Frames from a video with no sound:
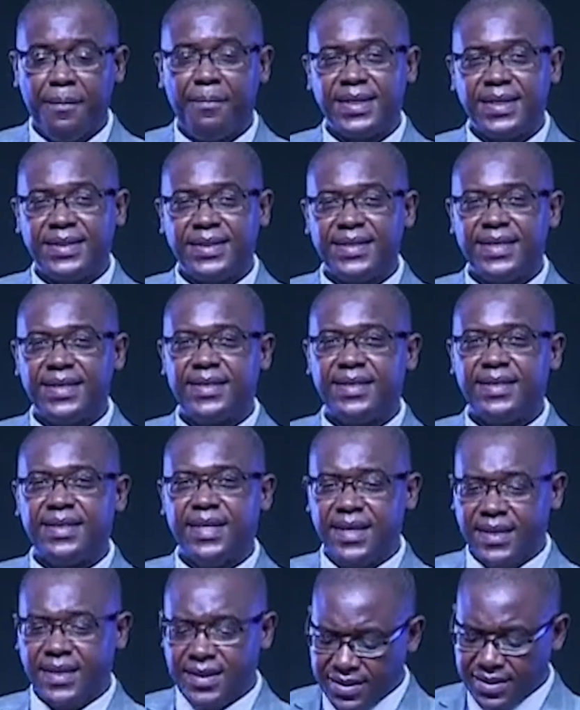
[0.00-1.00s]
but
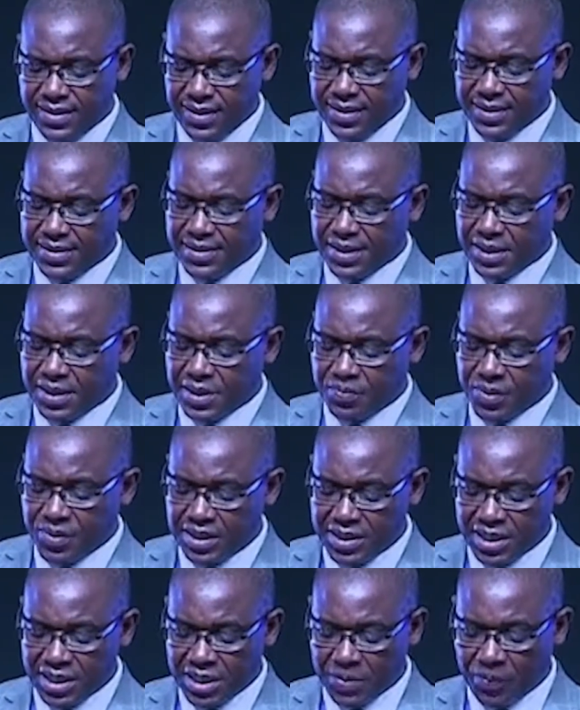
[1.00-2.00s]
engage in
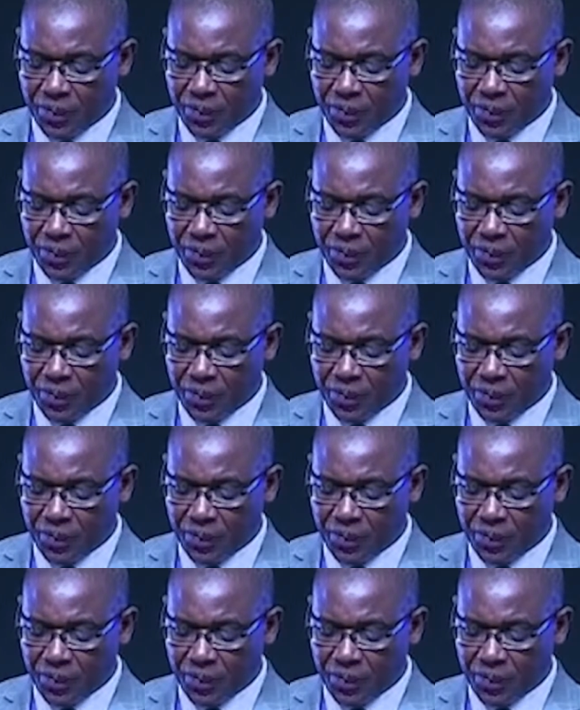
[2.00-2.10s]
suspicious